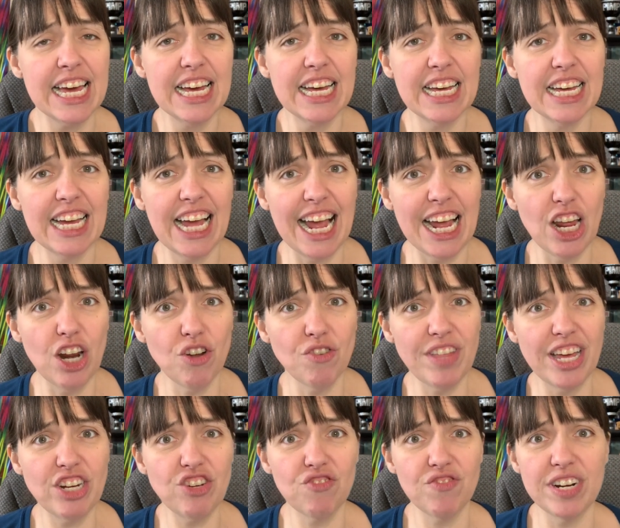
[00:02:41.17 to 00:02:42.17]
And, you know,
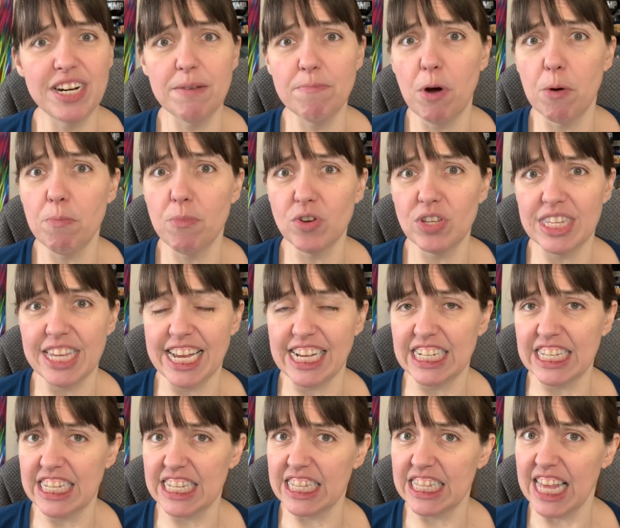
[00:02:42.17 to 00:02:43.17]
they treat him almost like
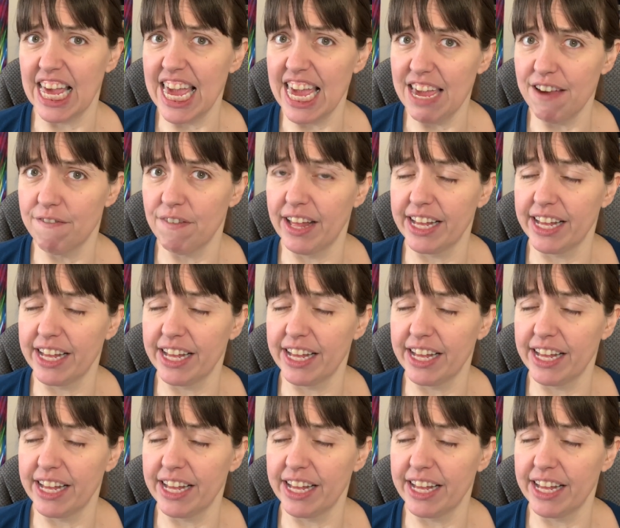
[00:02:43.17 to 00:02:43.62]
a slave.